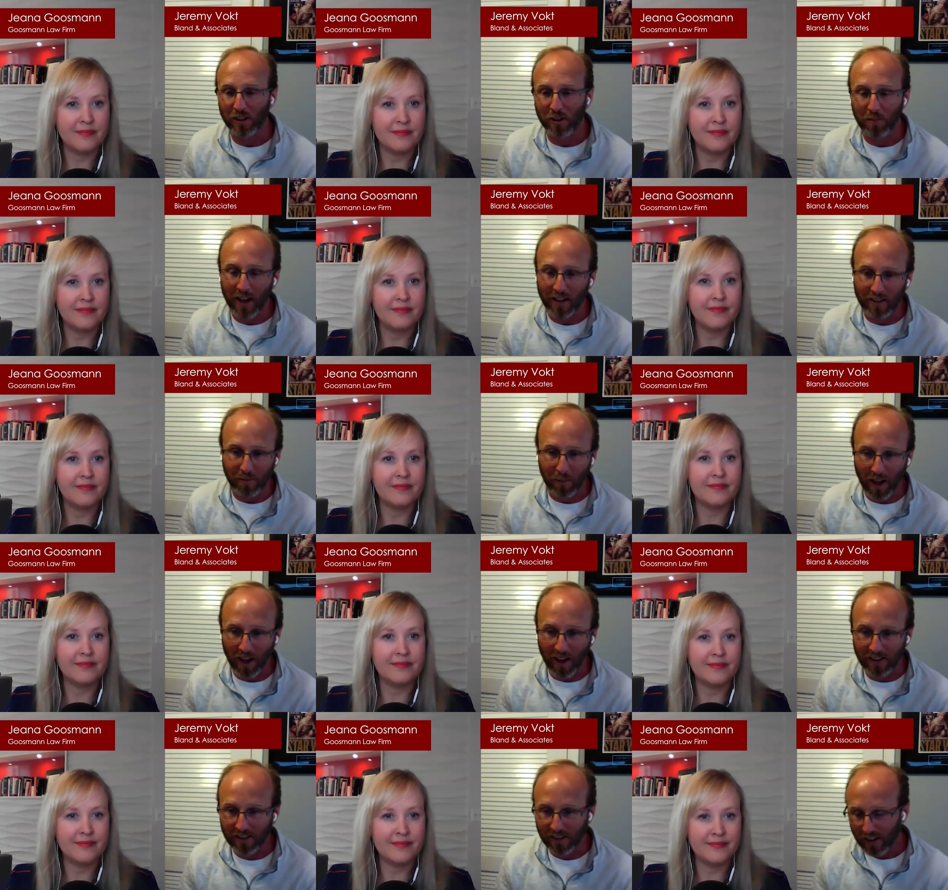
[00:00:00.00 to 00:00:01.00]
Speaker 1: sure you
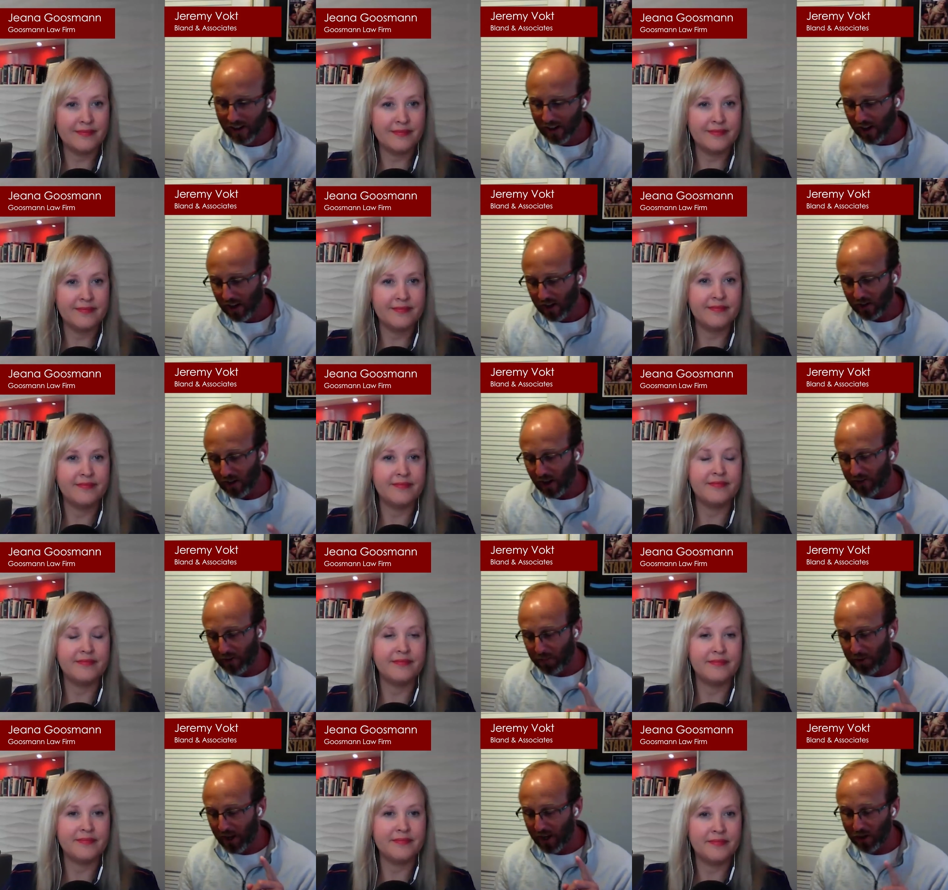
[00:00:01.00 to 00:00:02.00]
maximize? Do you
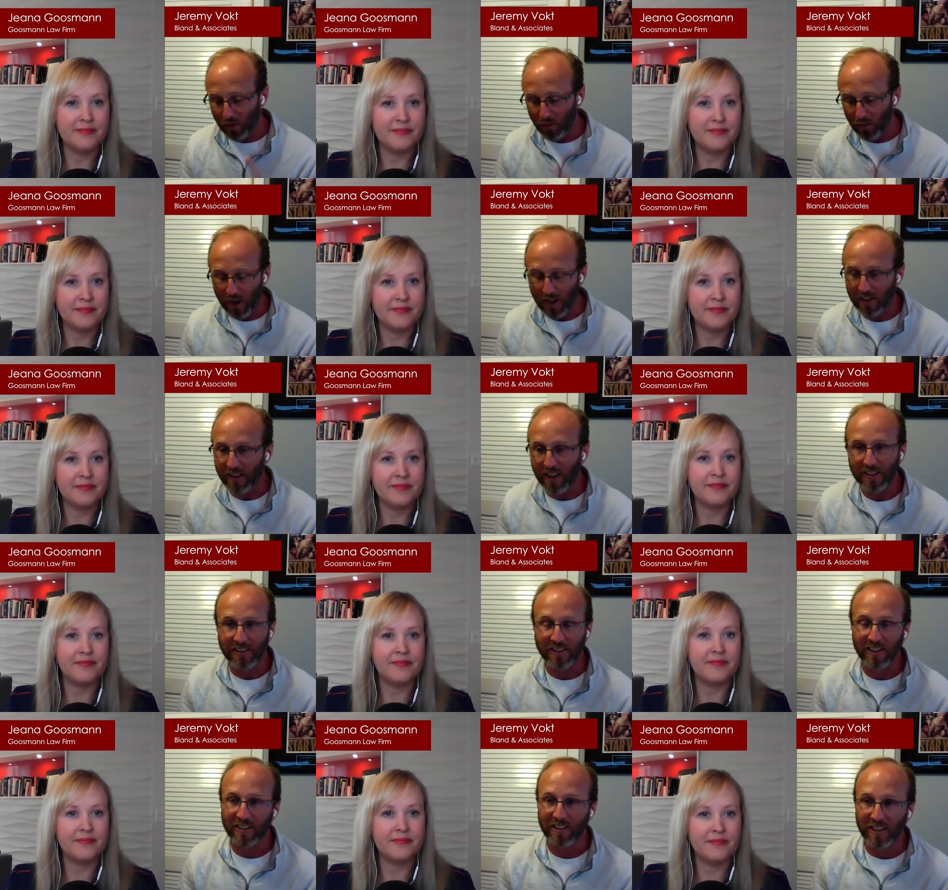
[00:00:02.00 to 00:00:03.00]
have to pay your rent on
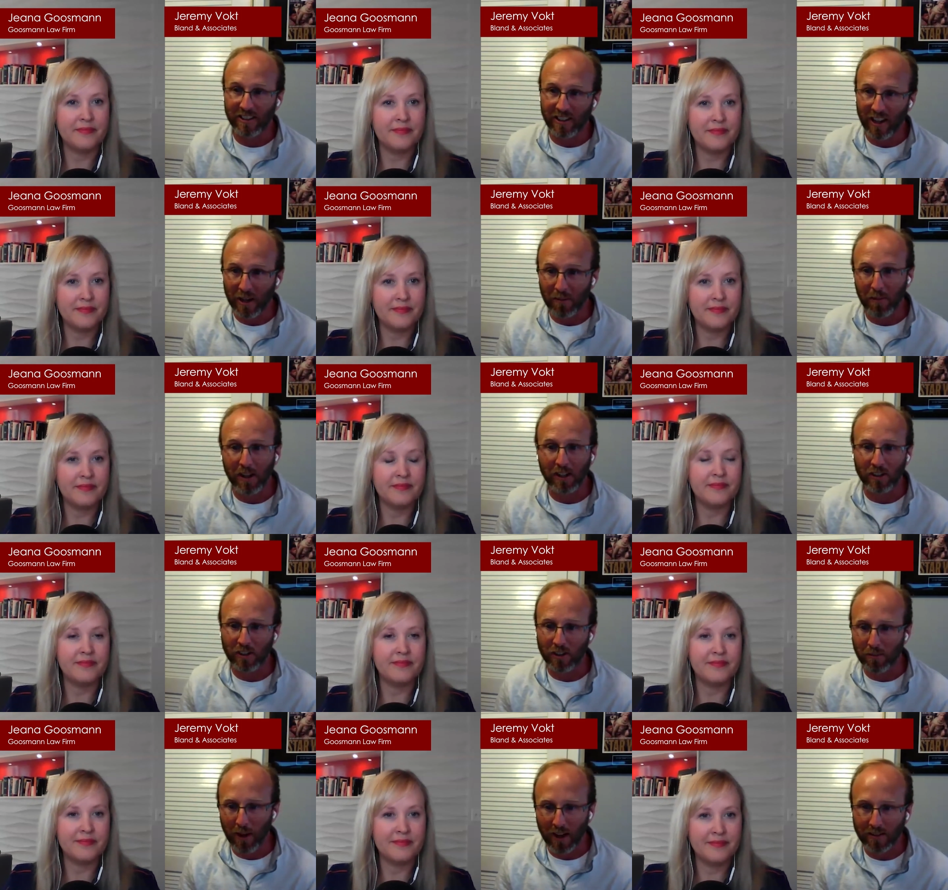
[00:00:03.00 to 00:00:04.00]
that sixtieth day to make
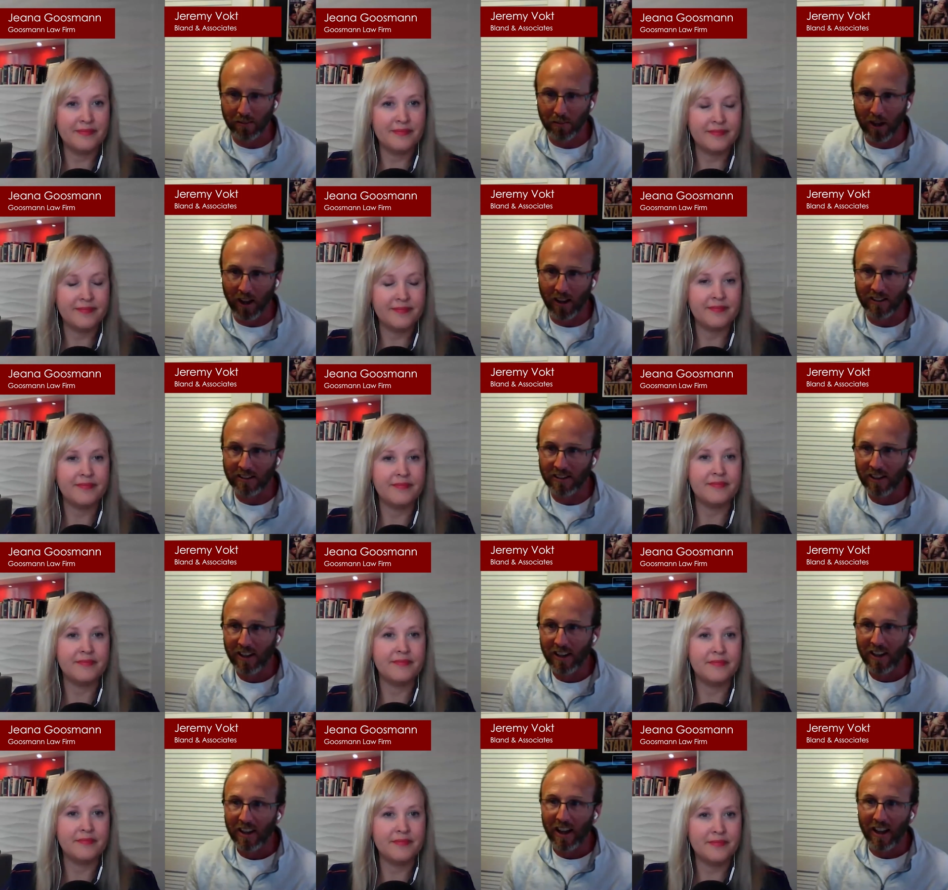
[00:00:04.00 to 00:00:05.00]
sure you maximize?
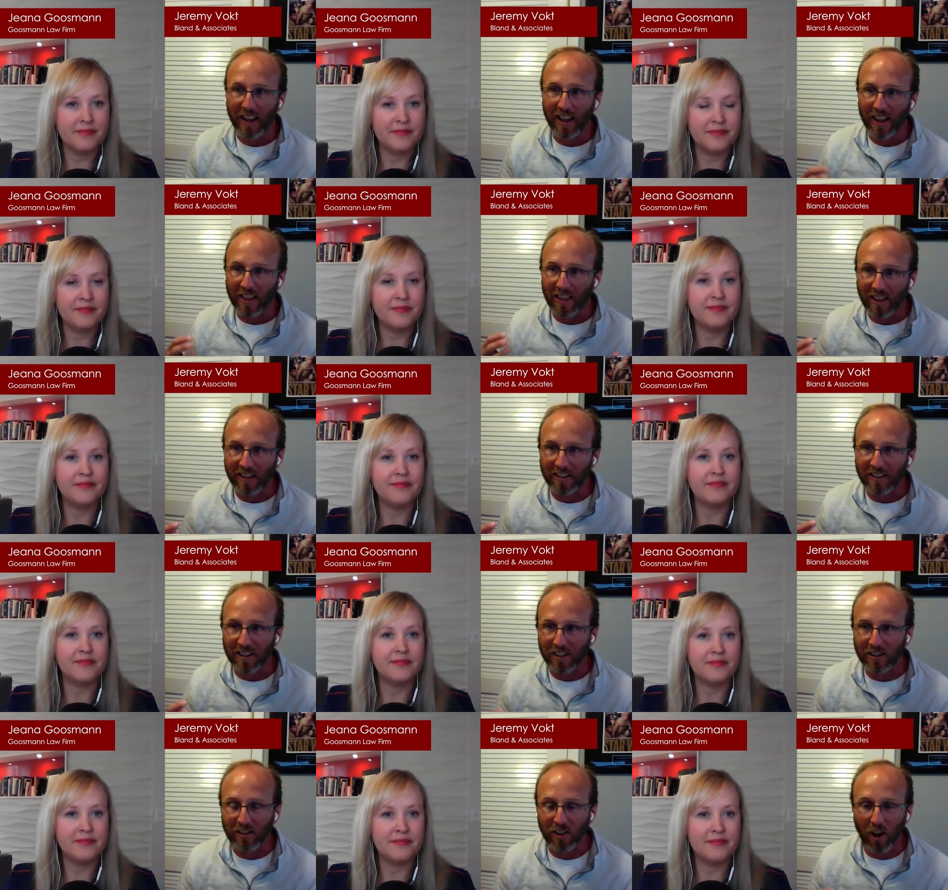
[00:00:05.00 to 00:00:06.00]
Again, things
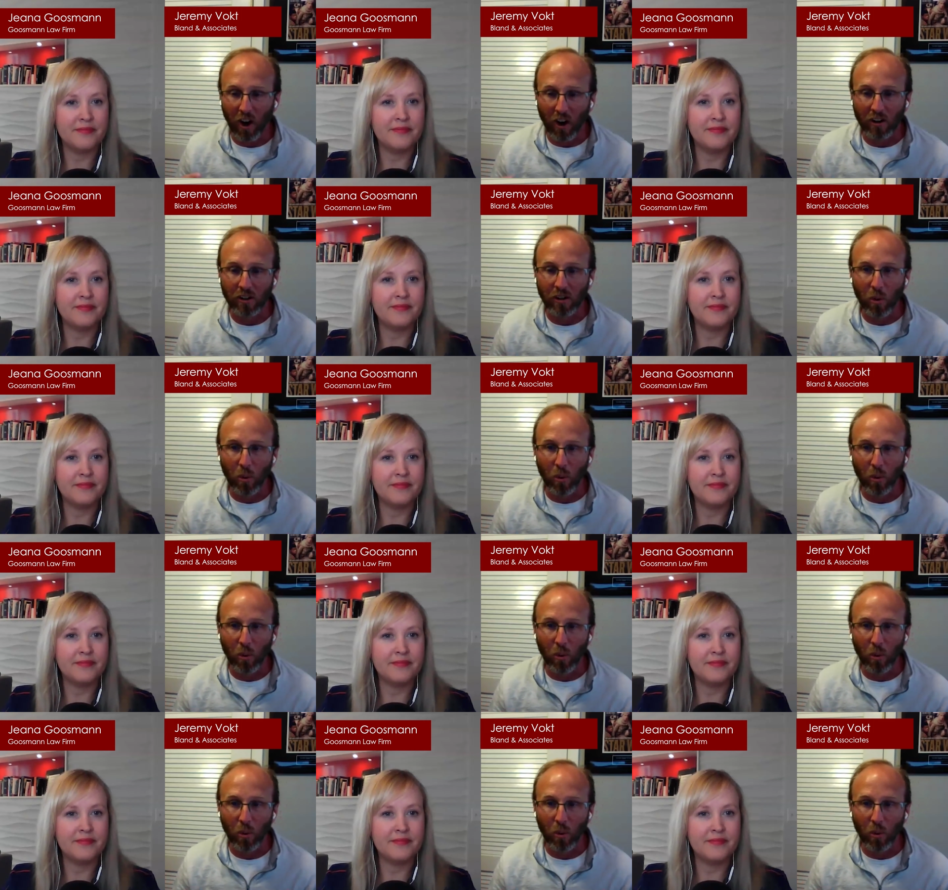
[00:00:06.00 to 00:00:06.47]
that just aren't